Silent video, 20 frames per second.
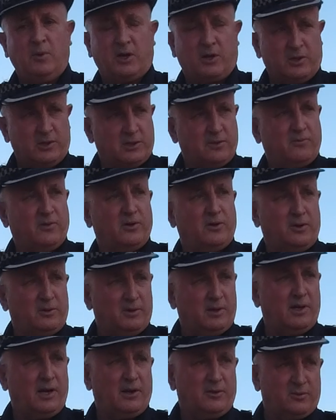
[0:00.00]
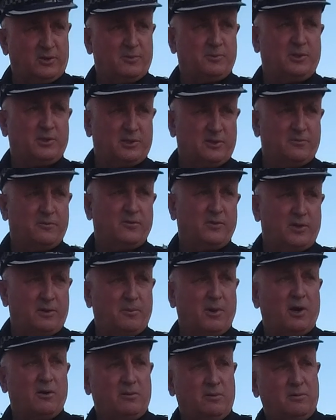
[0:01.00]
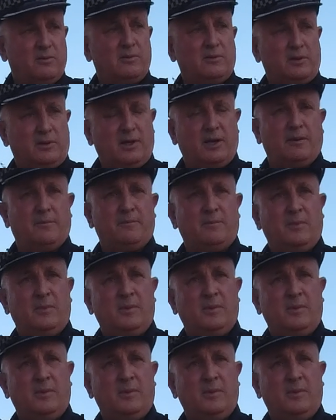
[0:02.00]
Because of an unresponsive female. Yep.